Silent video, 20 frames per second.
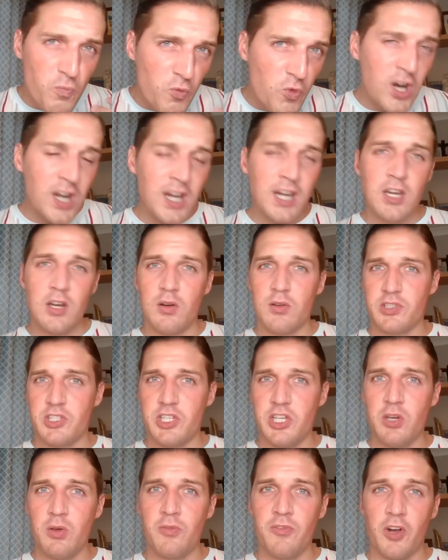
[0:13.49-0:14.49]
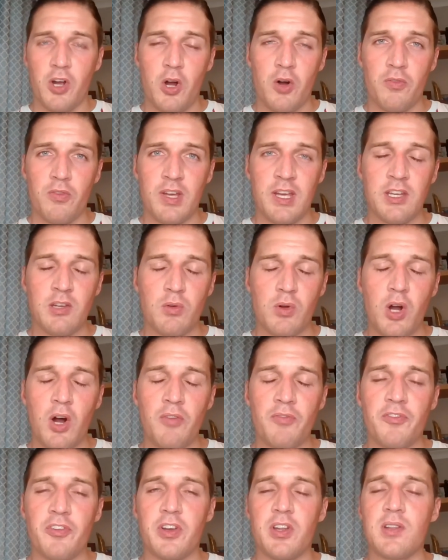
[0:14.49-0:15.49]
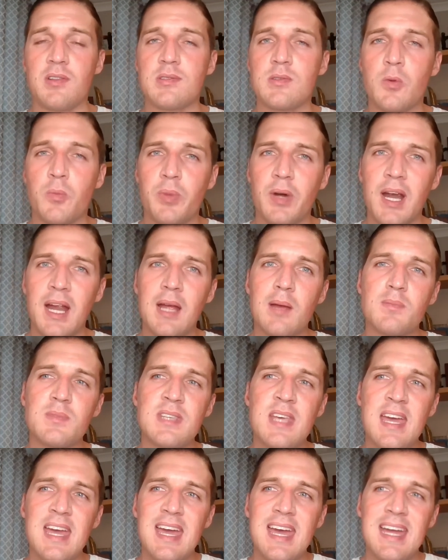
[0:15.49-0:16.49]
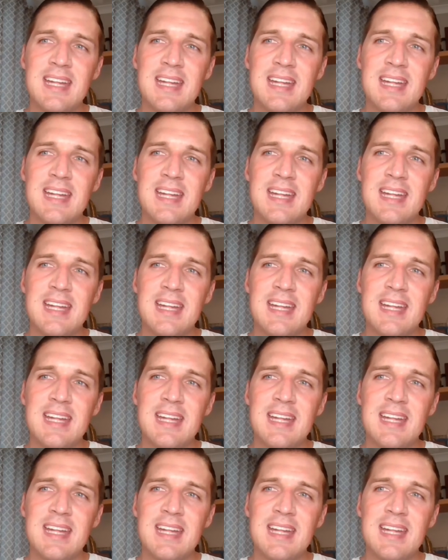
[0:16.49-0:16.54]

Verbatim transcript: really knocked you for in your confidence or perhaps